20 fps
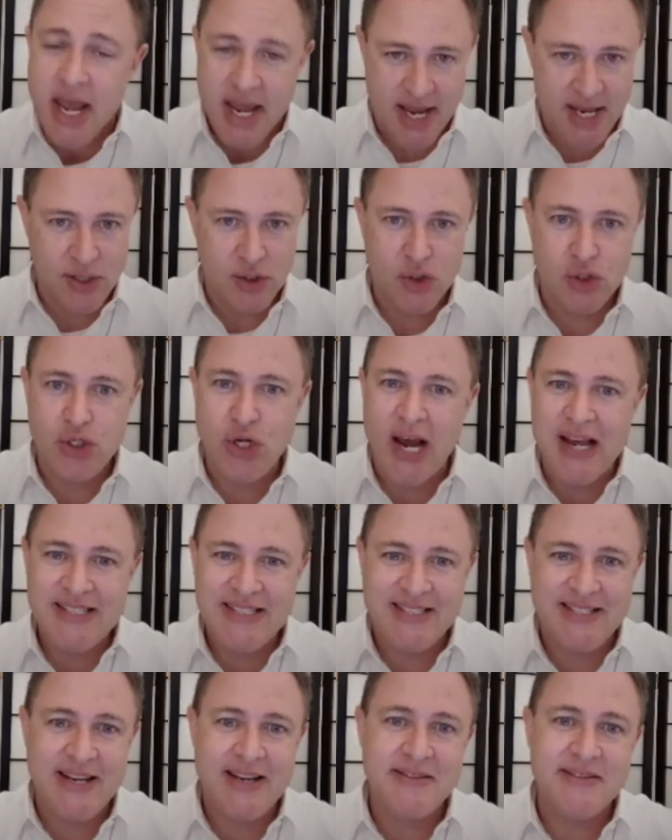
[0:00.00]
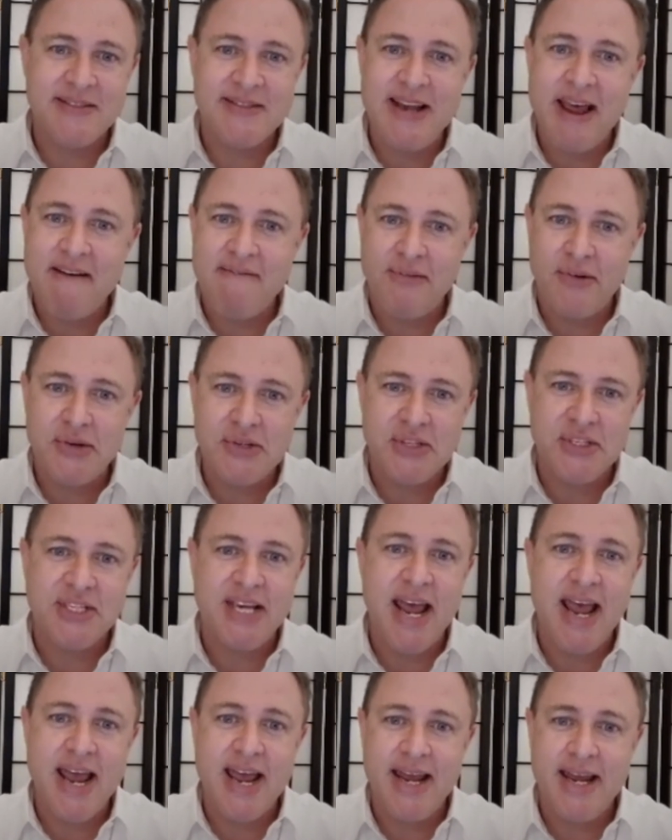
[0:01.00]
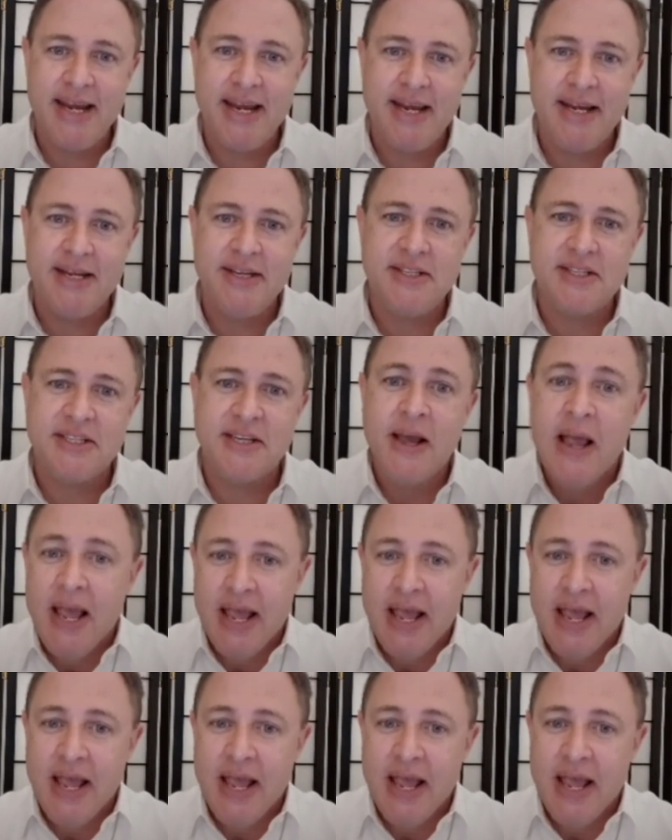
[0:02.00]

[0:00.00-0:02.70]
Injustice never stays.